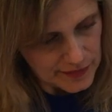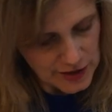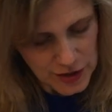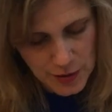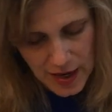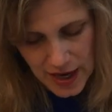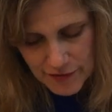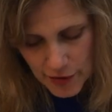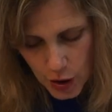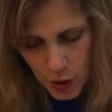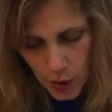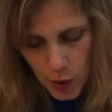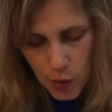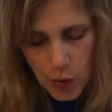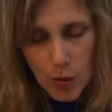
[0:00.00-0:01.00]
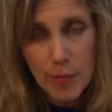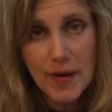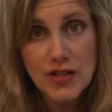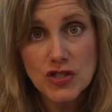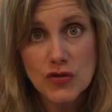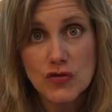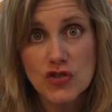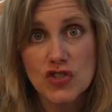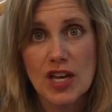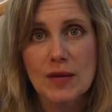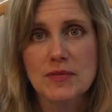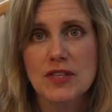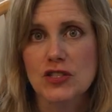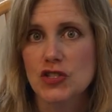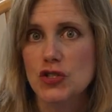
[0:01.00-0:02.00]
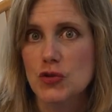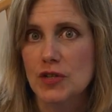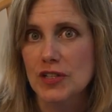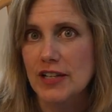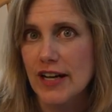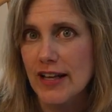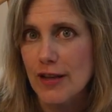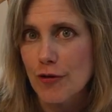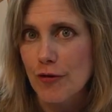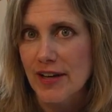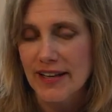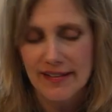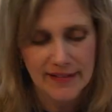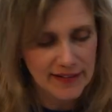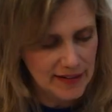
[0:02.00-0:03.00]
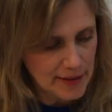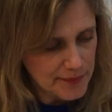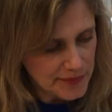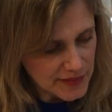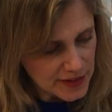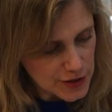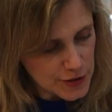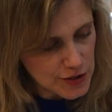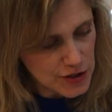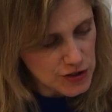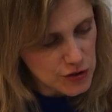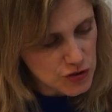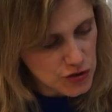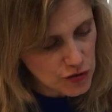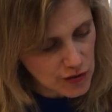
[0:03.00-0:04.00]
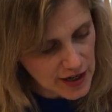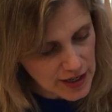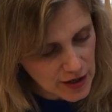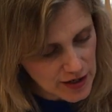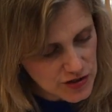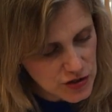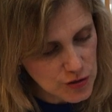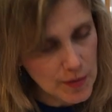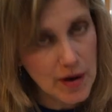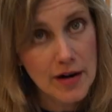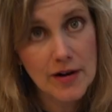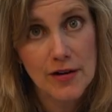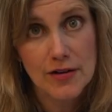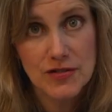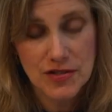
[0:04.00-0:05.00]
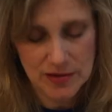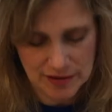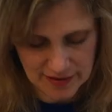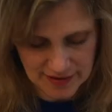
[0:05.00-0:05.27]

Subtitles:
you have a whole bunch of shapes that you can color in. You can use crayons or markers.